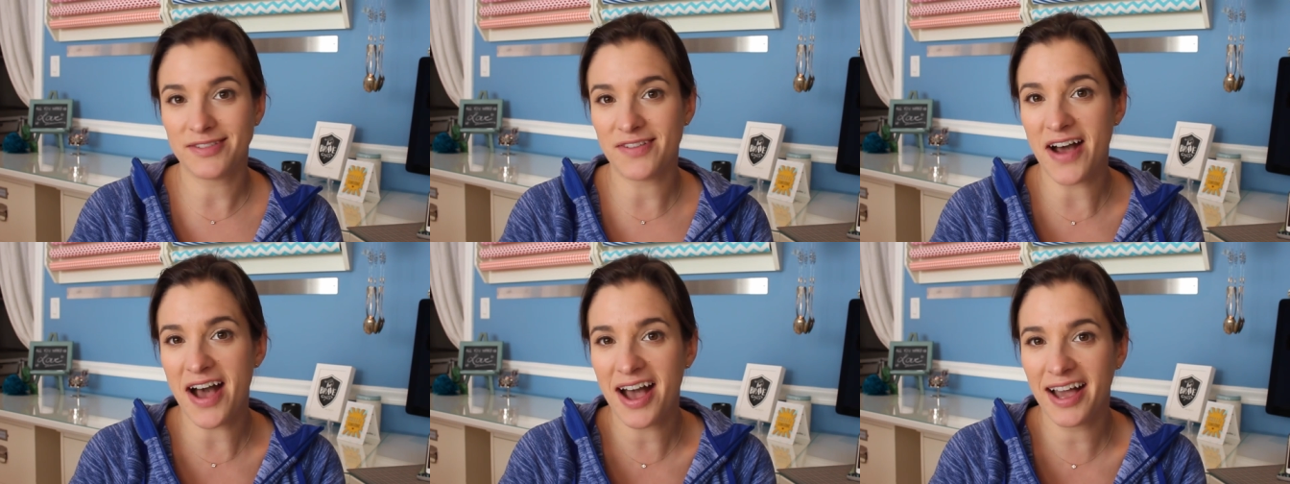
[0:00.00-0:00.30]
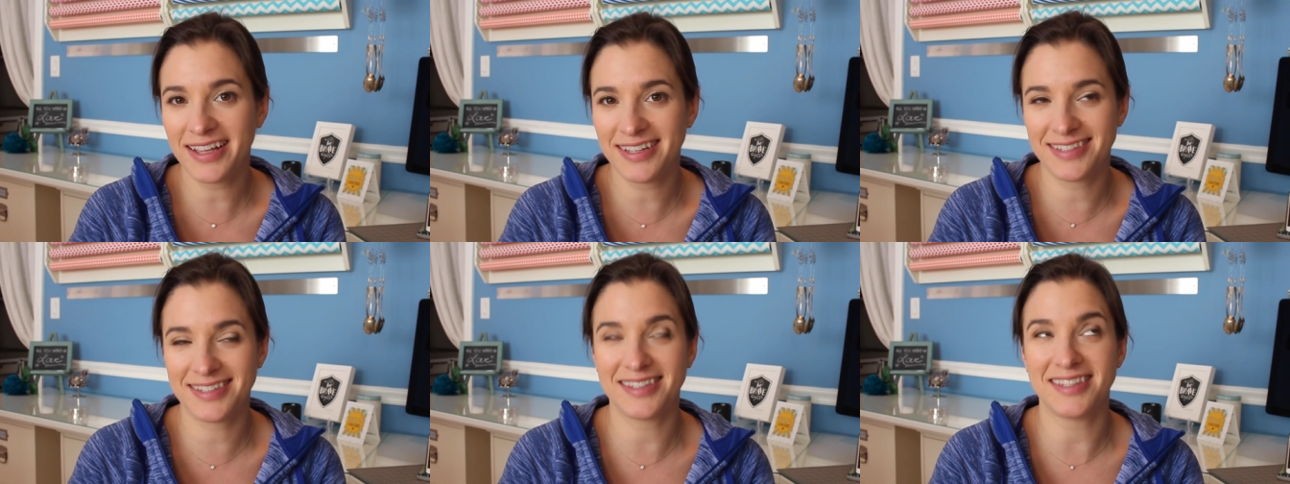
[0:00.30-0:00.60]

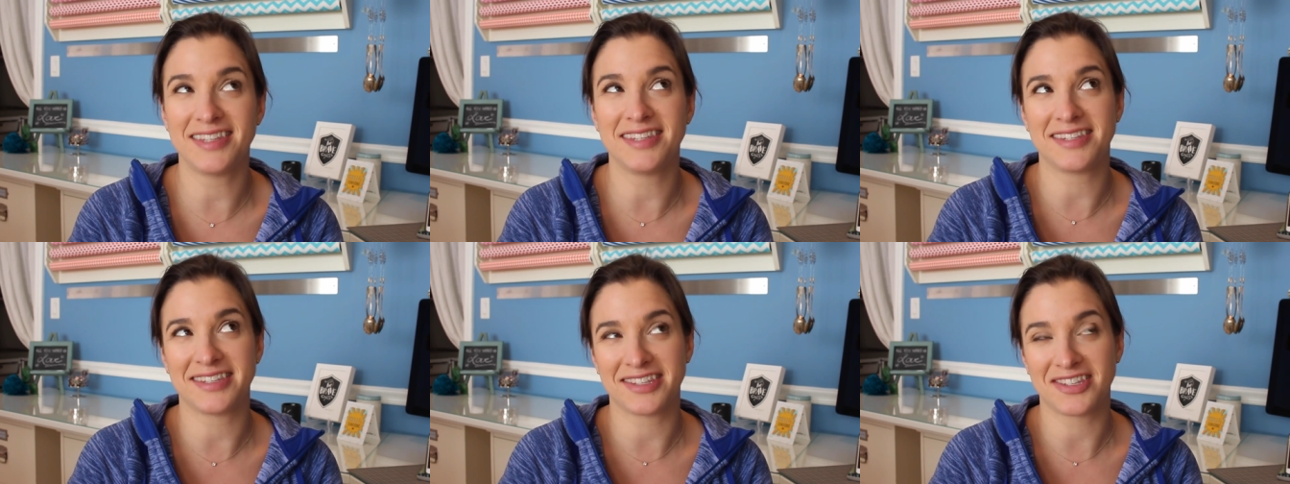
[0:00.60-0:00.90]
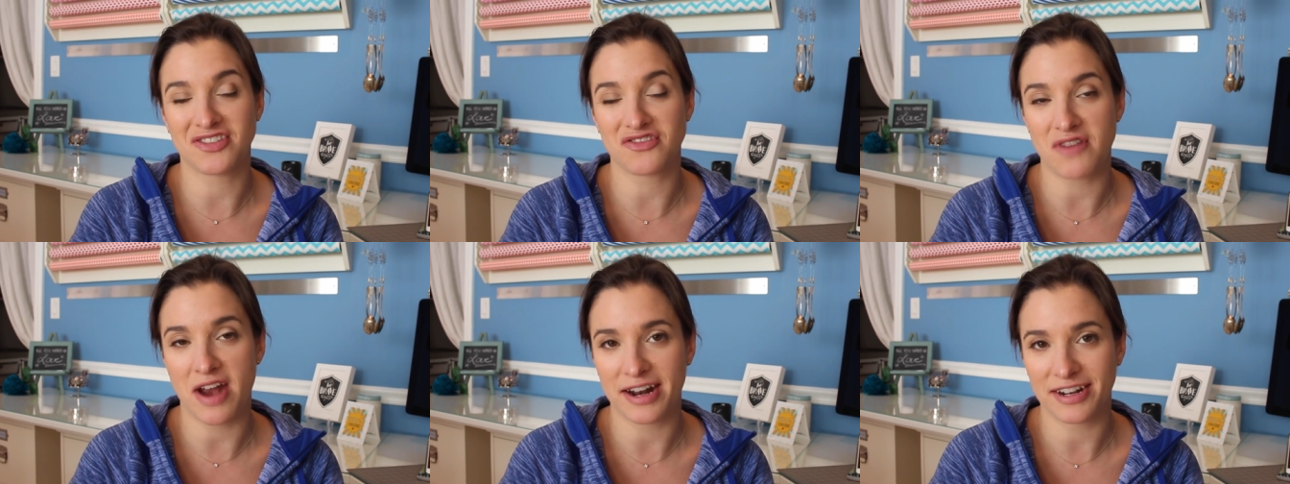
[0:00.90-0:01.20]
devised this
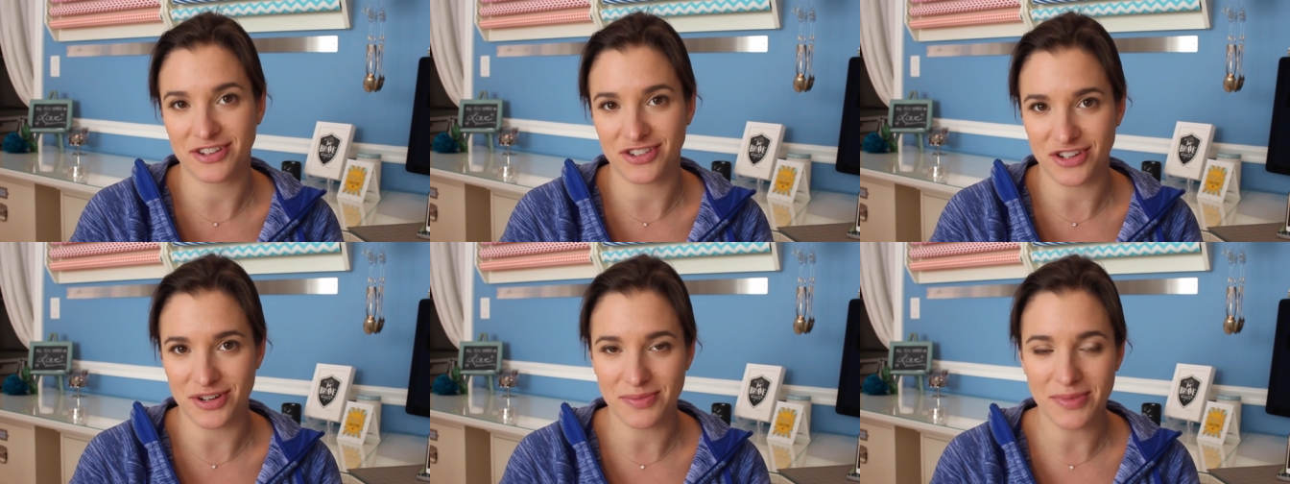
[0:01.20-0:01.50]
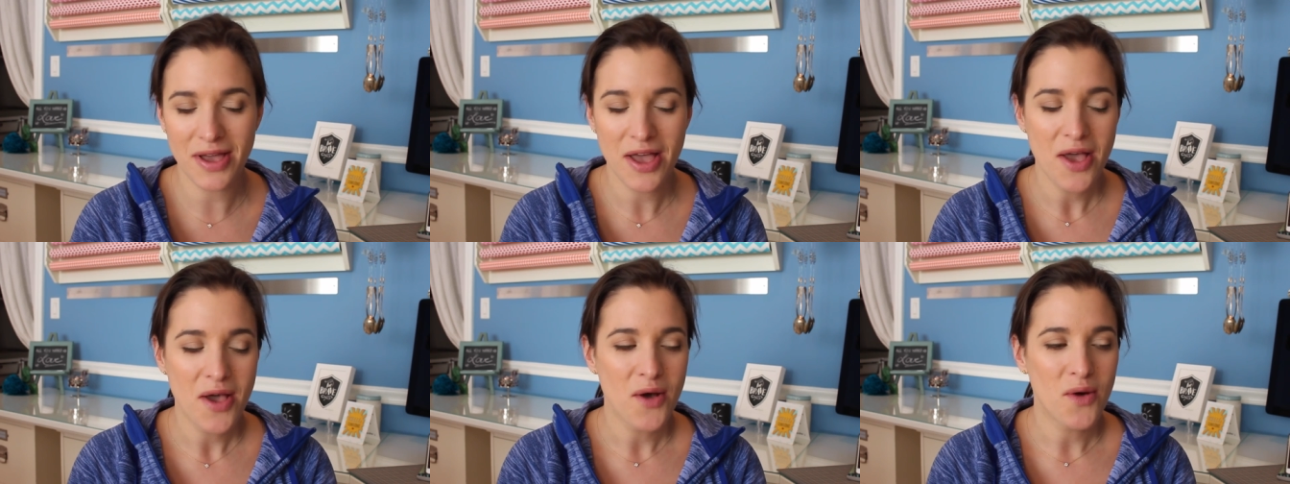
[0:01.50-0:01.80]

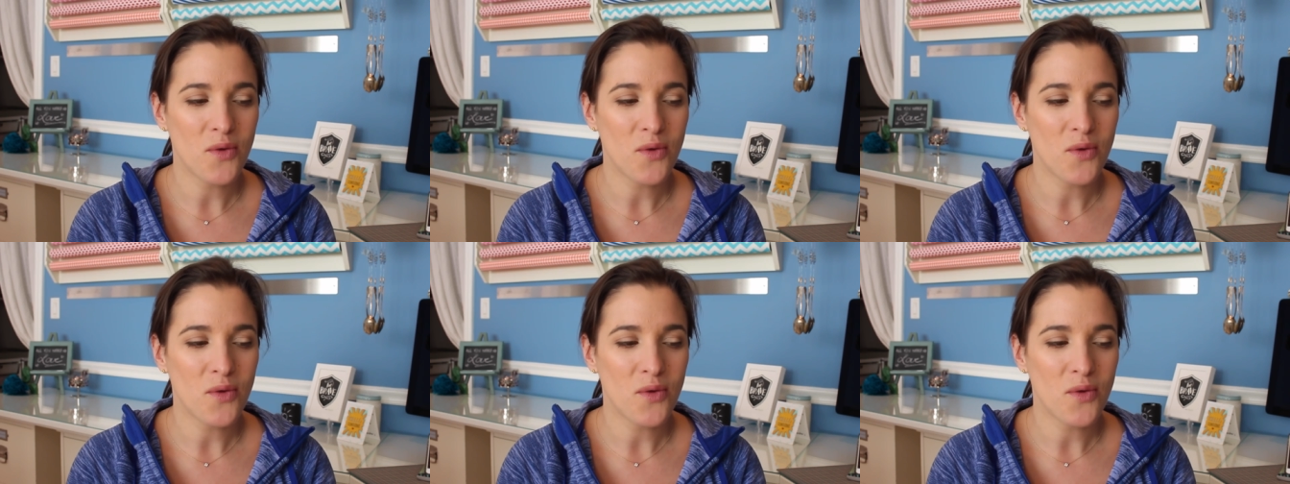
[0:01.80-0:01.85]
stratagem